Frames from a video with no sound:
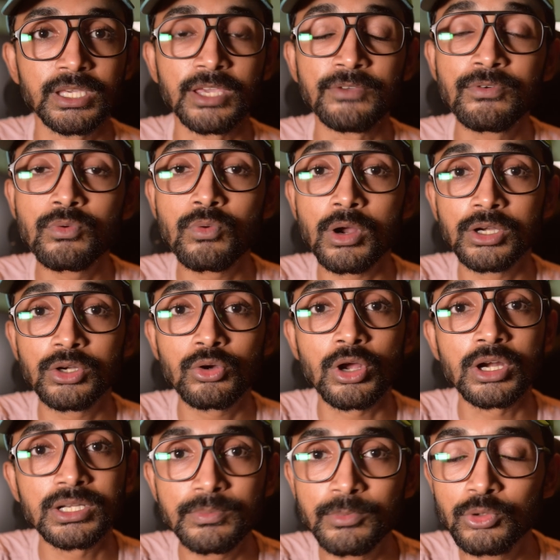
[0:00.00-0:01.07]
If you want to
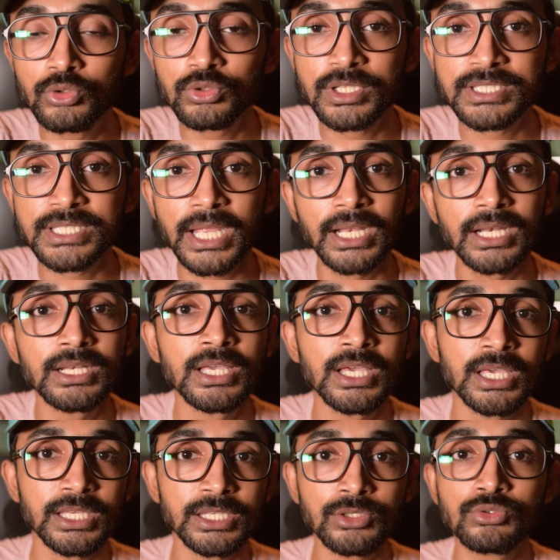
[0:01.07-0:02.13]
contribute to the channel,
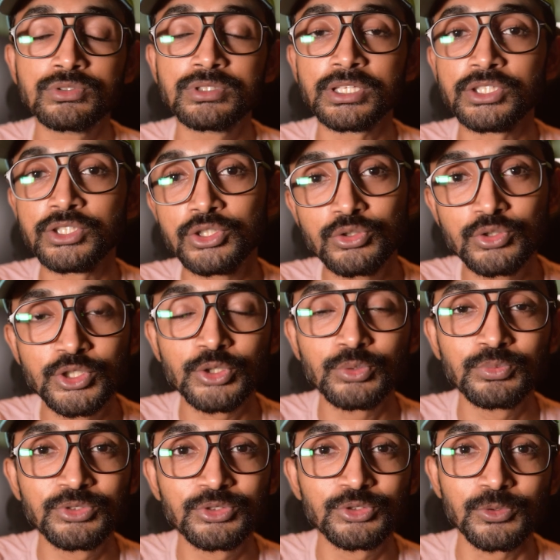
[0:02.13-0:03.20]
use the
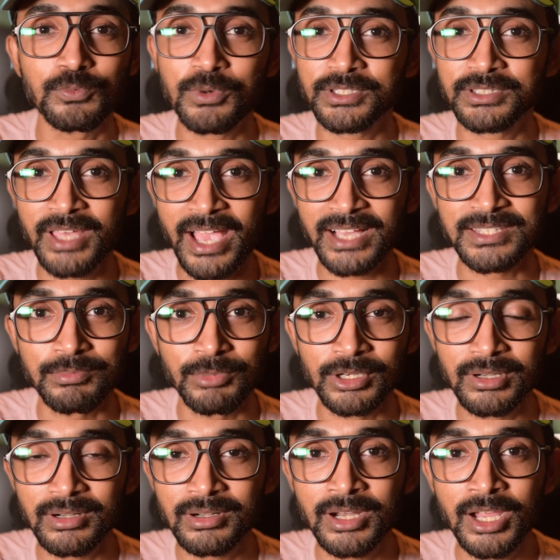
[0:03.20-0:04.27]
YouTube super thanks
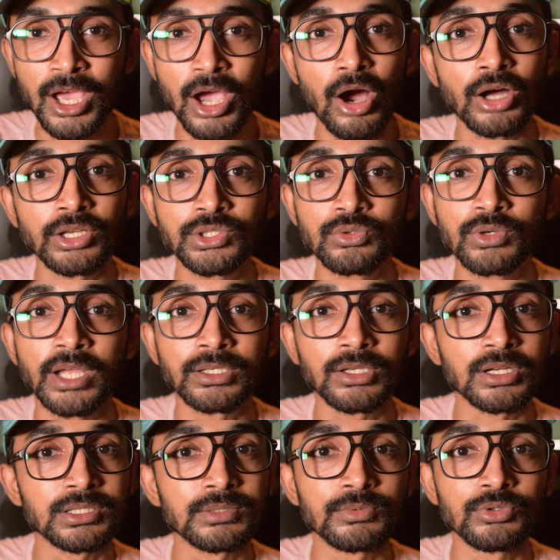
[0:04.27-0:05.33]
button, or you can
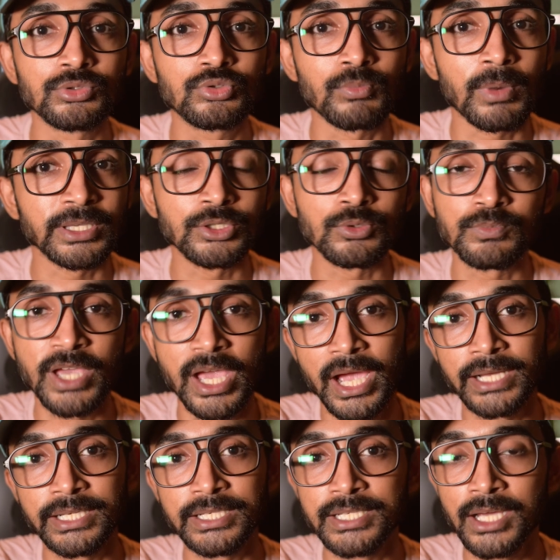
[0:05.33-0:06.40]
contribute to my
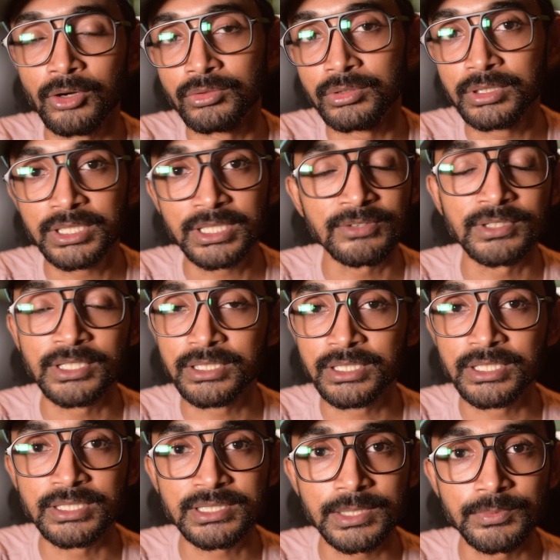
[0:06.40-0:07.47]
UPI IT Town given in the
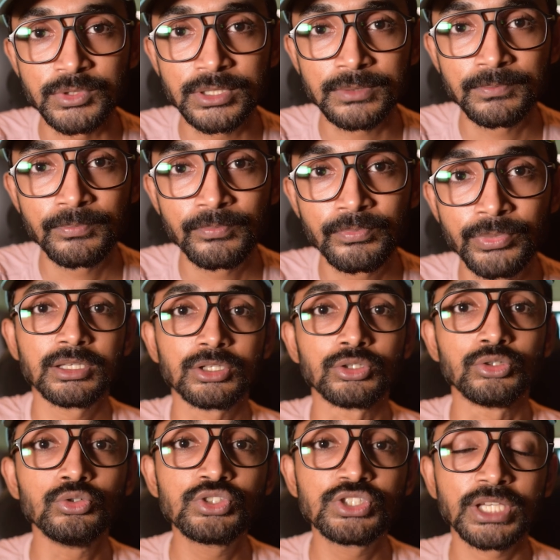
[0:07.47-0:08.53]
description.
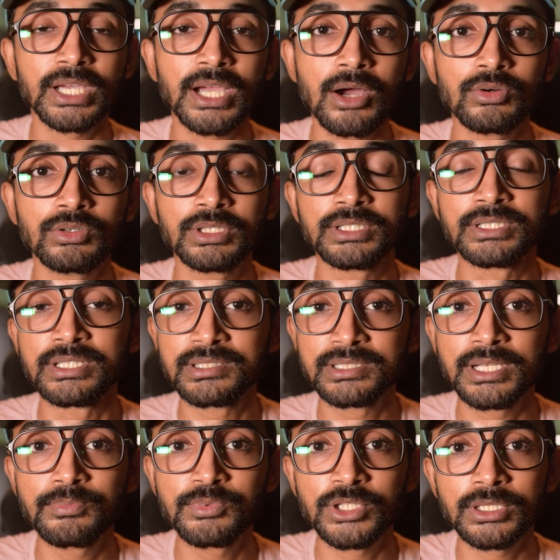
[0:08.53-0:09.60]
Do check out the
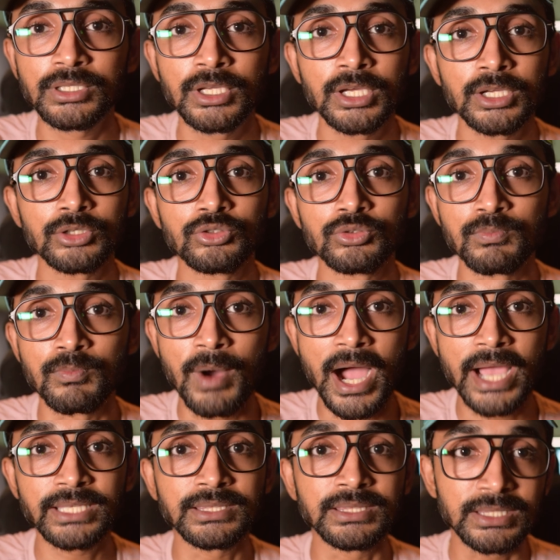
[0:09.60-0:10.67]
description to
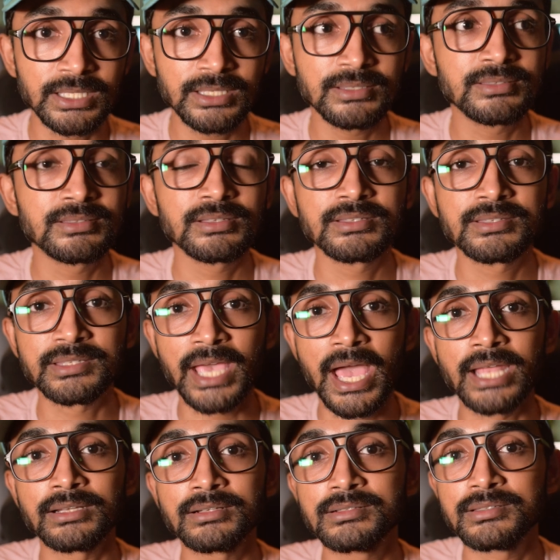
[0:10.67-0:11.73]
buy these
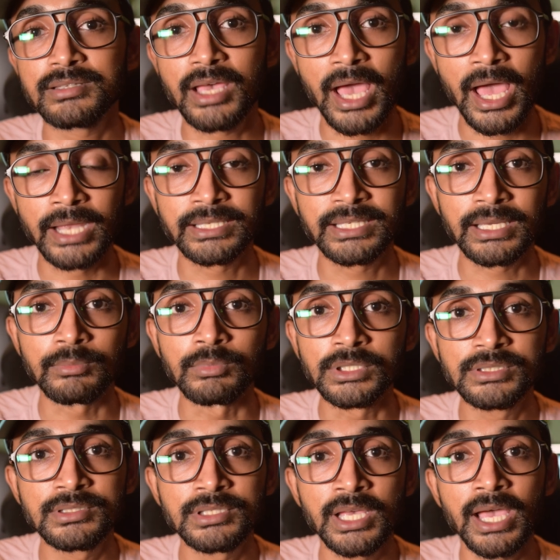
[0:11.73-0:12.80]
scanners and
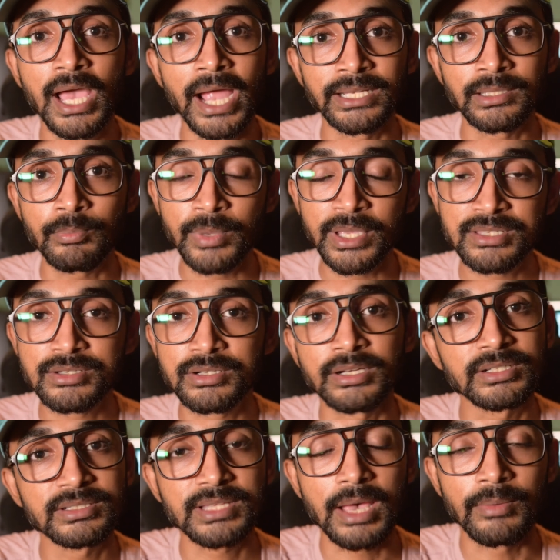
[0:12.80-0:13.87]
cables at the best
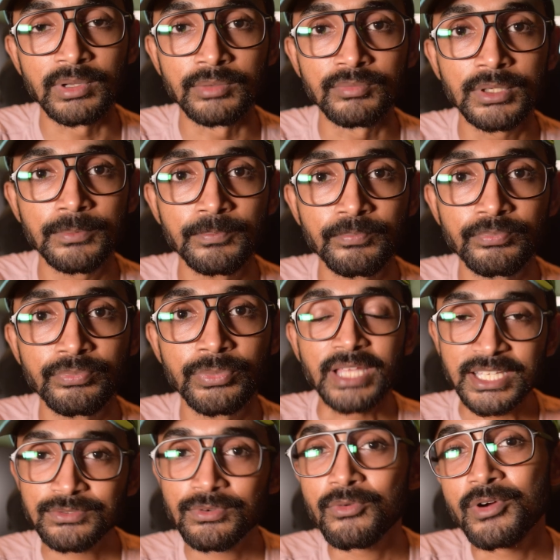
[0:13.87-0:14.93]
rates available.
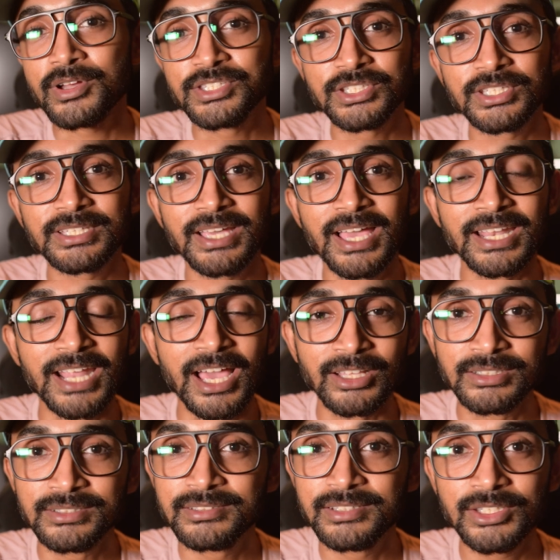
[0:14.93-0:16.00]
Thanks for watching and
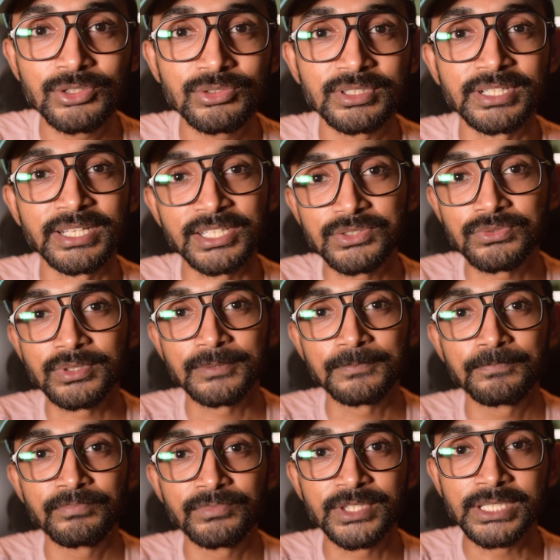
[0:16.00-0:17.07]
I'll see you in the next one.
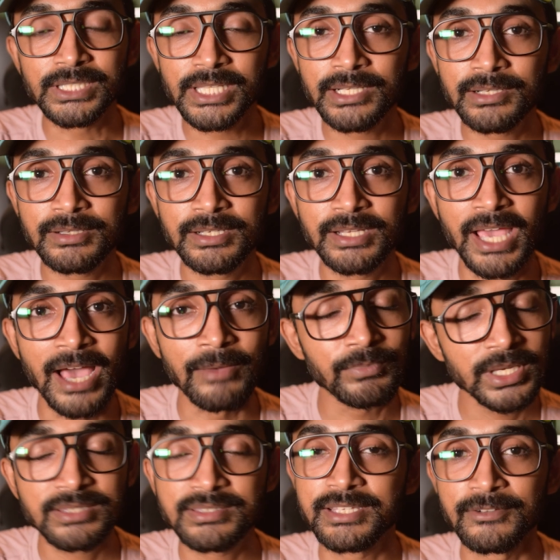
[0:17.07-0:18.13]
Till then,
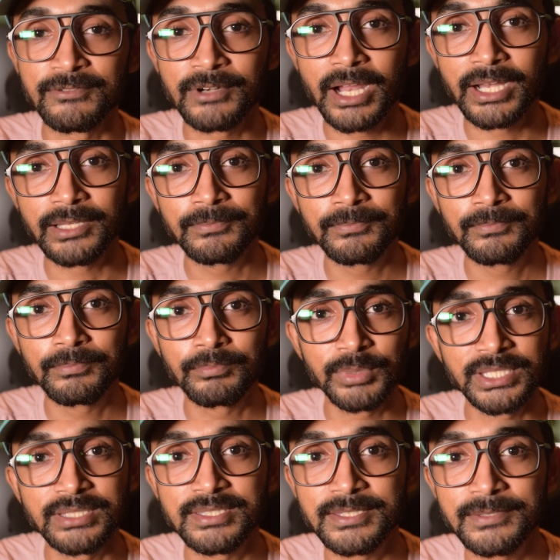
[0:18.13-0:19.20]
happy and safe riding.
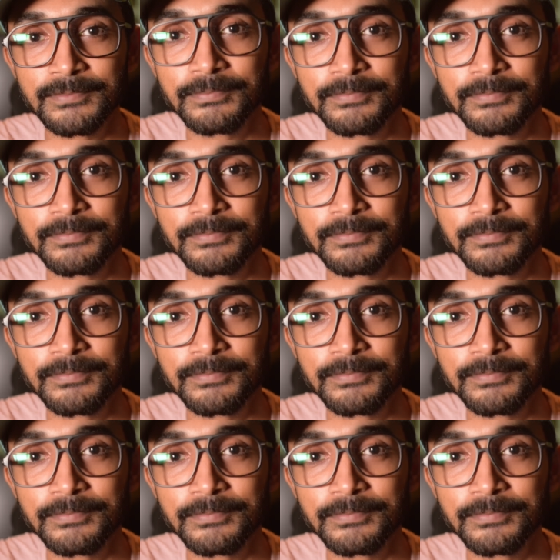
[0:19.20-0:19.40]
Peace.